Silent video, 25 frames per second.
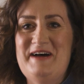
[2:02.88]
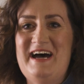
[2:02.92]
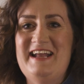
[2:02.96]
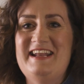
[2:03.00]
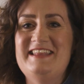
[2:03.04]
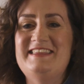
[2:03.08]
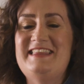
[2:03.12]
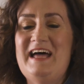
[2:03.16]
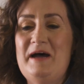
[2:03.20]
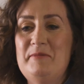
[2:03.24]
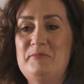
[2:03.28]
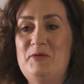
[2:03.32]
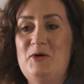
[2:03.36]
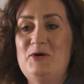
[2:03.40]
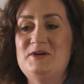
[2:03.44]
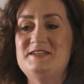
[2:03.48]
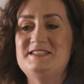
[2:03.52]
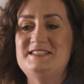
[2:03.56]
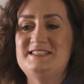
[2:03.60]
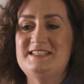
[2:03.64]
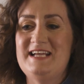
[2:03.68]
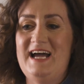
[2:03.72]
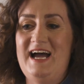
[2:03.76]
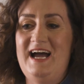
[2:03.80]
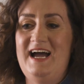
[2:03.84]
at that
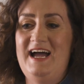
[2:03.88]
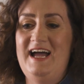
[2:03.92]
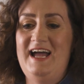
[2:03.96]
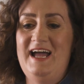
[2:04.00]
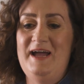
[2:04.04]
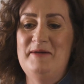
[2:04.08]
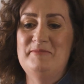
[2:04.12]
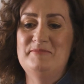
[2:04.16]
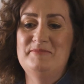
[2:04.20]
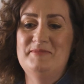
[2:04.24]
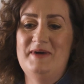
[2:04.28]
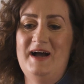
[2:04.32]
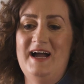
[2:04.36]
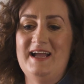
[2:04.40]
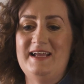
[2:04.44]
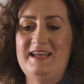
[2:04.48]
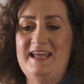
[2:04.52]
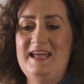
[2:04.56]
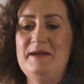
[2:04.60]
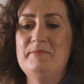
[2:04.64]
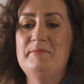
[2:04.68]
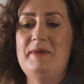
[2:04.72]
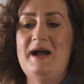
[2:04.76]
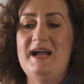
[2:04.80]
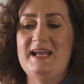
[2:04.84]
point, I
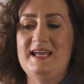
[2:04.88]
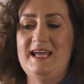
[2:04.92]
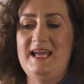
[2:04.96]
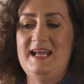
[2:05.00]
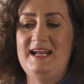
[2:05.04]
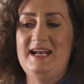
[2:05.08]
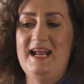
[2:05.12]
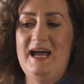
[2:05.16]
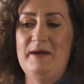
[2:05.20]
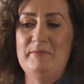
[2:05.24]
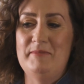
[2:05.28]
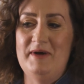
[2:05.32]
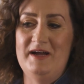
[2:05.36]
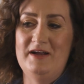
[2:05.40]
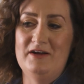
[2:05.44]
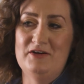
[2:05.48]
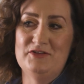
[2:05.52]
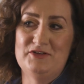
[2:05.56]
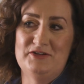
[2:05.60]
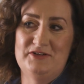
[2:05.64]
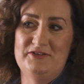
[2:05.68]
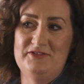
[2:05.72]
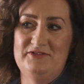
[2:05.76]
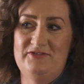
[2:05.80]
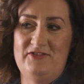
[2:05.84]
came back in, and my
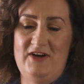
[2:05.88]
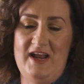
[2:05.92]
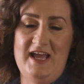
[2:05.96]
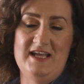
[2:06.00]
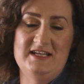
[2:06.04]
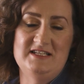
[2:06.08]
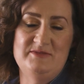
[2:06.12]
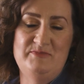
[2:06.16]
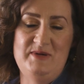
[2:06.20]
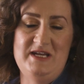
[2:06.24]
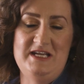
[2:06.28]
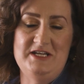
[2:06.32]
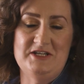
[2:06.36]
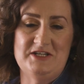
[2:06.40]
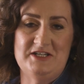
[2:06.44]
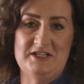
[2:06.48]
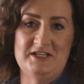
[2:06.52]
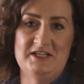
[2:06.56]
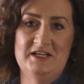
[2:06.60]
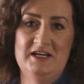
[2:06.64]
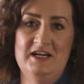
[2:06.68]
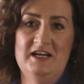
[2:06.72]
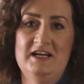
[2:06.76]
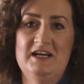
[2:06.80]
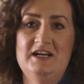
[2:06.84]
other friend, Peter,
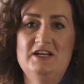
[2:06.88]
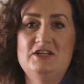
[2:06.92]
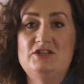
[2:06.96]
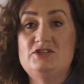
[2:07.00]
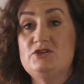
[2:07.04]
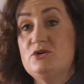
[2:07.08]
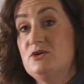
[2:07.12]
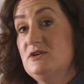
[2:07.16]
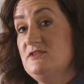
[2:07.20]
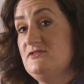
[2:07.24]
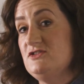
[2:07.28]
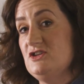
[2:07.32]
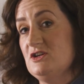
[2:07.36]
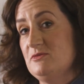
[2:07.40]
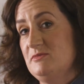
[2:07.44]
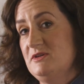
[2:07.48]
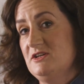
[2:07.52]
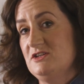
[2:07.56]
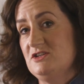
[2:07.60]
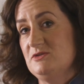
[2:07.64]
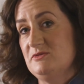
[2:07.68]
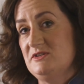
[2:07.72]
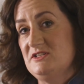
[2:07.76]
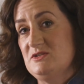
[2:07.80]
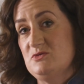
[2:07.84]
sort of took me
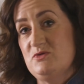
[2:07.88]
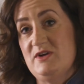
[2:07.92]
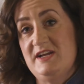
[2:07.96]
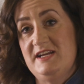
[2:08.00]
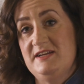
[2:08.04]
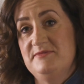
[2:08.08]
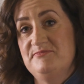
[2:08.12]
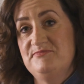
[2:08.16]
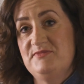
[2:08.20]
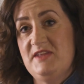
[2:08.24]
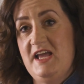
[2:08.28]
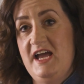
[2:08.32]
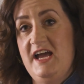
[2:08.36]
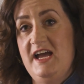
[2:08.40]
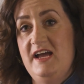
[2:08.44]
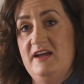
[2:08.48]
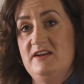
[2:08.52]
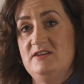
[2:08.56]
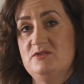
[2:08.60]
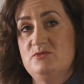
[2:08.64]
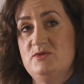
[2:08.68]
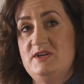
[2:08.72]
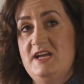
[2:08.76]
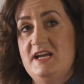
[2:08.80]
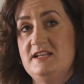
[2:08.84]
under his wing,
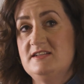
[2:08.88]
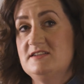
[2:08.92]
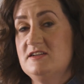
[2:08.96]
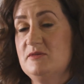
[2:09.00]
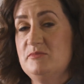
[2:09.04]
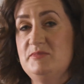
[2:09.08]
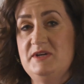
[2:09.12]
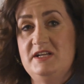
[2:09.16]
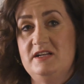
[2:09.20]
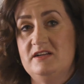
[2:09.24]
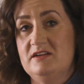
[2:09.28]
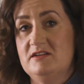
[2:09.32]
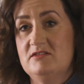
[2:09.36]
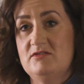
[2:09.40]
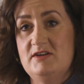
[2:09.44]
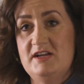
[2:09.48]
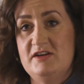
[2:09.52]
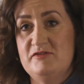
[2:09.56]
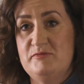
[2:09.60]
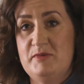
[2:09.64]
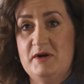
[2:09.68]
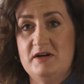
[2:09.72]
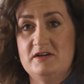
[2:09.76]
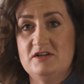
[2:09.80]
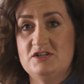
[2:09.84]
and we ended up being a creative
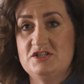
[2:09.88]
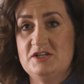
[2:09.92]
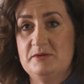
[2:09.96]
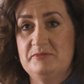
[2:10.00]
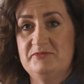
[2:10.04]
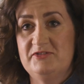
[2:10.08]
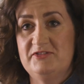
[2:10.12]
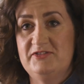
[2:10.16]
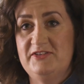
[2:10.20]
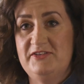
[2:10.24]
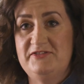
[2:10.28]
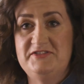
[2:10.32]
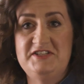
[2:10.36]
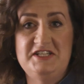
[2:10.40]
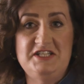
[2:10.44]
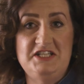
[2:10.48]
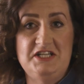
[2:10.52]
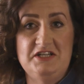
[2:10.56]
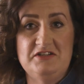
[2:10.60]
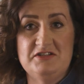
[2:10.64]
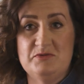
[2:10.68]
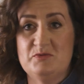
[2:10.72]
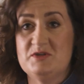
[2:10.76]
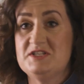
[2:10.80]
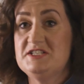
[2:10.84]
partnership for 15
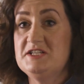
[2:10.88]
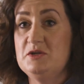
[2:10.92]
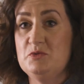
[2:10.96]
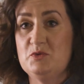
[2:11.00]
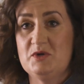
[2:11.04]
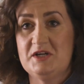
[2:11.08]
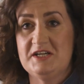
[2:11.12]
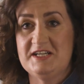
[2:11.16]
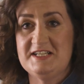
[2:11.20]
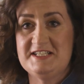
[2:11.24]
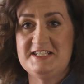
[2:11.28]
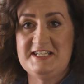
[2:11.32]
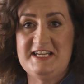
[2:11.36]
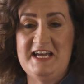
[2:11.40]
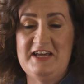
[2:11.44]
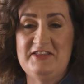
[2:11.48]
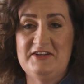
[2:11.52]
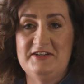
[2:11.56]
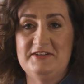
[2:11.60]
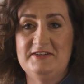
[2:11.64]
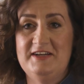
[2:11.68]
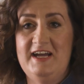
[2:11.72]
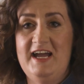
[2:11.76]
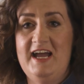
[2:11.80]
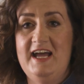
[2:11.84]
years. And we're still working
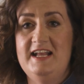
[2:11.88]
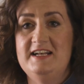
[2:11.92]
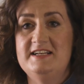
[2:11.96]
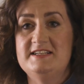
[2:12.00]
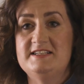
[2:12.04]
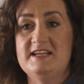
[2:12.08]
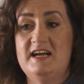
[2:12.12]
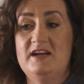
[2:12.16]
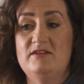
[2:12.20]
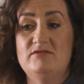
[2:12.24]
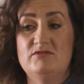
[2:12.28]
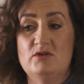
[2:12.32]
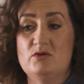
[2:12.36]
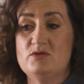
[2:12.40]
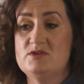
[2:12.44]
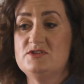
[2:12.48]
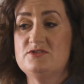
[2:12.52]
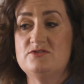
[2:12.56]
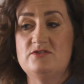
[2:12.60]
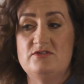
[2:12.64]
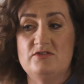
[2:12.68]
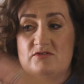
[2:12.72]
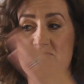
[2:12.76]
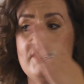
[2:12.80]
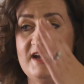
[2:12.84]
together. And I rose
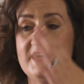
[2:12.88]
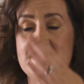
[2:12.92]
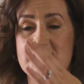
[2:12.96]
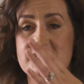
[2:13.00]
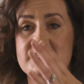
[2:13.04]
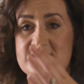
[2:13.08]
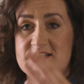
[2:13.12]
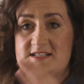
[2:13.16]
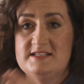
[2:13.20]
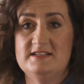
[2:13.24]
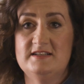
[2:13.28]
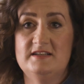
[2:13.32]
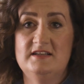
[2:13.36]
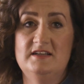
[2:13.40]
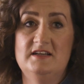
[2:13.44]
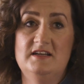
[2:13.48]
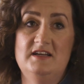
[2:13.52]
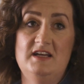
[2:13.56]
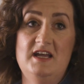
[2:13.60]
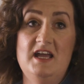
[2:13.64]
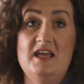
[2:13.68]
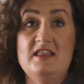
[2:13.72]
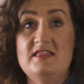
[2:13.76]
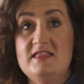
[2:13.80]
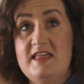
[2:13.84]
through the ranks
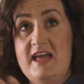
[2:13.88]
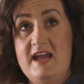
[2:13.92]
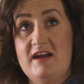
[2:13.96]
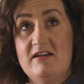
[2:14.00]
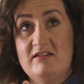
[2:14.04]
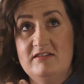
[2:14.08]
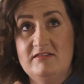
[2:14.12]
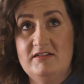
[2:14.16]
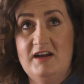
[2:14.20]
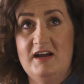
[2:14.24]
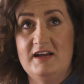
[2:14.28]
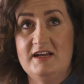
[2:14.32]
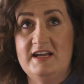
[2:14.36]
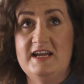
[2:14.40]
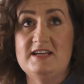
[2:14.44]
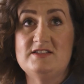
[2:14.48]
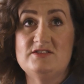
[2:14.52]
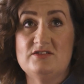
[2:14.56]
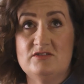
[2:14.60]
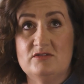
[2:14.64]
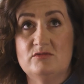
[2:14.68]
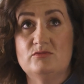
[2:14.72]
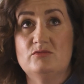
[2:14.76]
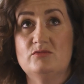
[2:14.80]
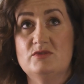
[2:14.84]
in there, I guess,
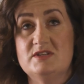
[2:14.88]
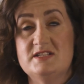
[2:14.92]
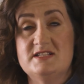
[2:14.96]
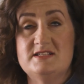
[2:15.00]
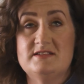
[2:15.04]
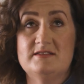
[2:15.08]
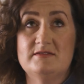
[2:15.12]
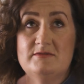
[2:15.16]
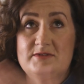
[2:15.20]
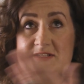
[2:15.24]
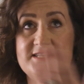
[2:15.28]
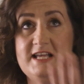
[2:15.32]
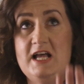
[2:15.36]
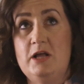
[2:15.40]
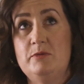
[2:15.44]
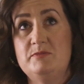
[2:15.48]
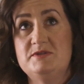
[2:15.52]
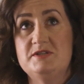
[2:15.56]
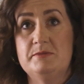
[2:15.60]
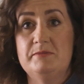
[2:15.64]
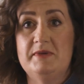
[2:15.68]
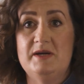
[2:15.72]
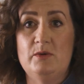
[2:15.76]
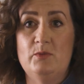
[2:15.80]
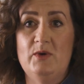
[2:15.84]
or was helped
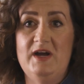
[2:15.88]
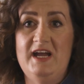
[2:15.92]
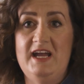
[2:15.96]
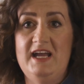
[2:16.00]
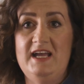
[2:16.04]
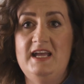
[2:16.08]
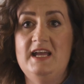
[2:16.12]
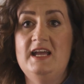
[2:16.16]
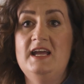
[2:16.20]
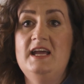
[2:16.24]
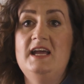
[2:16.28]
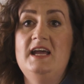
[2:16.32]
on my way,